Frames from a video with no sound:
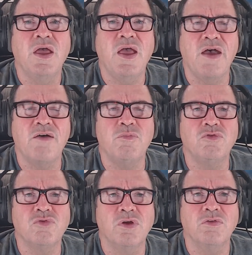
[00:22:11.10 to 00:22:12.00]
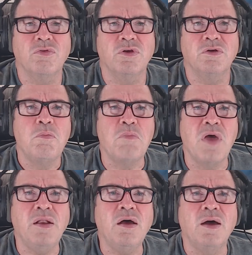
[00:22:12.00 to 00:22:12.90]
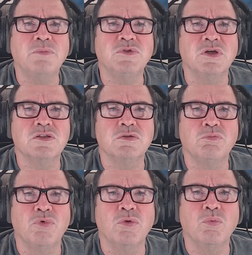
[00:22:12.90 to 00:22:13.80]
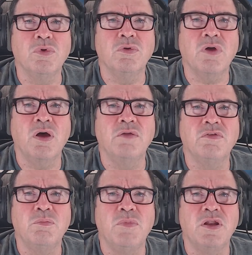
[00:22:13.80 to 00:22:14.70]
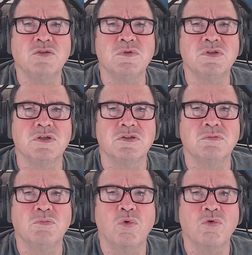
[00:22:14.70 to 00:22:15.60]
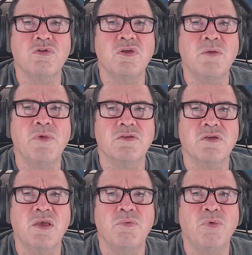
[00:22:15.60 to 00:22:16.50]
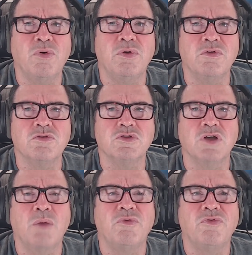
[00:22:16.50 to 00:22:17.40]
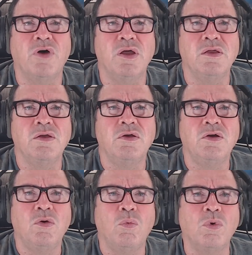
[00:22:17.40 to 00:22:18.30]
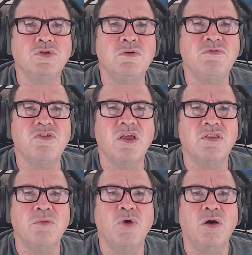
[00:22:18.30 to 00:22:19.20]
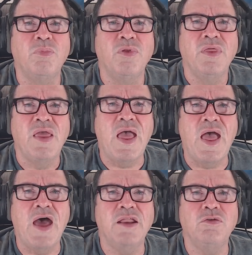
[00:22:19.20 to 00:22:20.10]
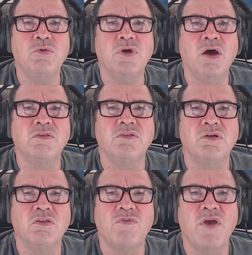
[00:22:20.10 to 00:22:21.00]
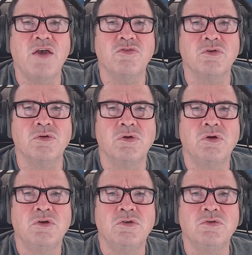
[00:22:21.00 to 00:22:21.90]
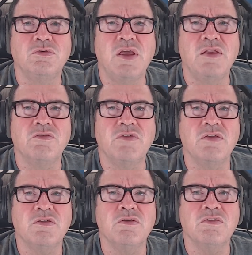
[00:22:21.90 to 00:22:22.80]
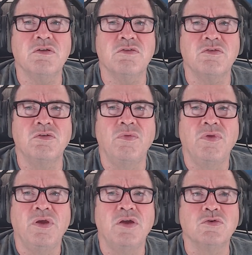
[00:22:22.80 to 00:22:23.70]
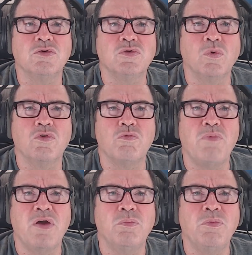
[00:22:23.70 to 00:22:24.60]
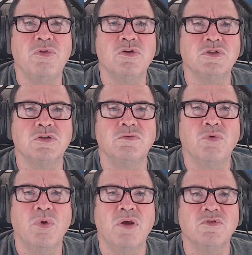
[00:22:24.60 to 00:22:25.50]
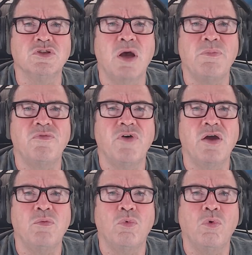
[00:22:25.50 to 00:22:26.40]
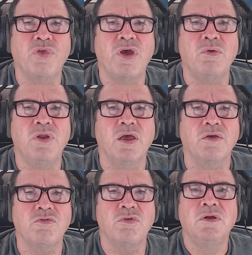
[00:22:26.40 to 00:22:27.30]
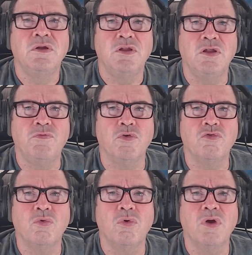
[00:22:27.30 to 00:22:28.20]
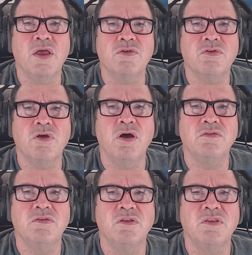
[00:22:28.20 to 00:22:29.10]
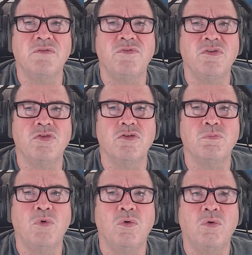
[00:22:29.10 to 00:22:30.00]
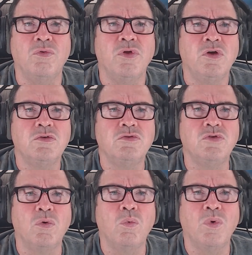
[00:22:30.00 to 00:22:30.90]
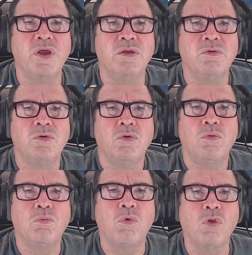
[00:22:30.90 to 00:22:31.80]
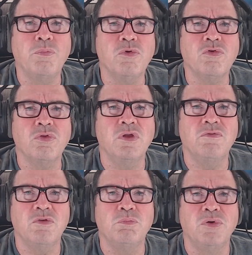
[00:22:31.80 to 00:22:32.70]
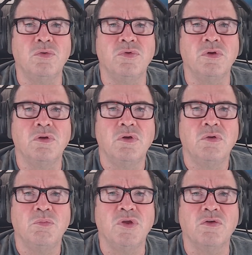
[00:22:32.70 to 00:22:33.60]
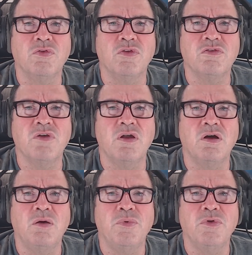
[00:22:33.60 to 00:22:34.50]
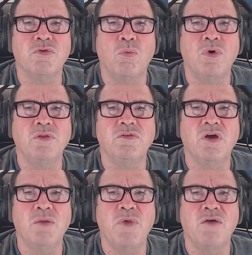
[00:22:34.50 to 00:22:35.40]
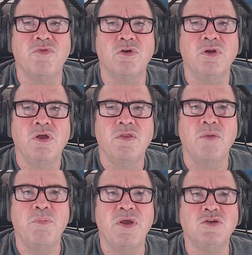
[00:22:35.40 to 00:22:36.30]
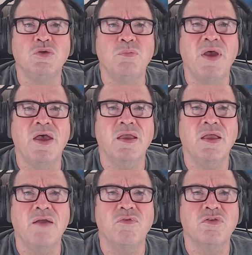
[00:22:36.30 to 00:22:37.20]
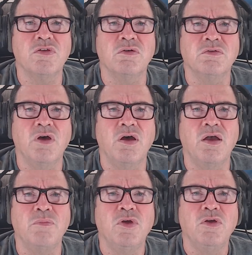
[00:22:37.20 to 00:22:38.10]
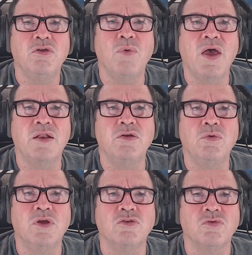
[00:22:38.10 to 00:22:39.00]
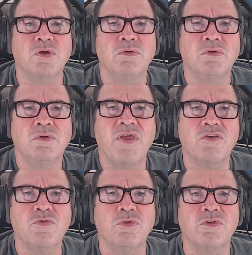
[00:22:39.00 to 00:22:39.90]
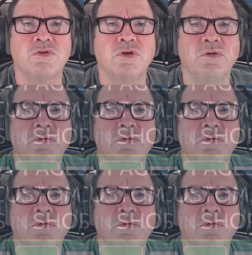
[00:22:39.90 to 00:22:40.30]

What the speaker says: have been translated. Metaobjects bring real content management system or CMS capabilities to Shopify. Once you've set them up, adding new content is faster. Your data stays consistent and your store is better positioned for whatever Shopify rolls out next. If your store has content that fits this mold, don't wait. Roll up your sleeves and build it, because the setup is a one-time effort that pays you back every single time you add a new entry. Thanks for listening.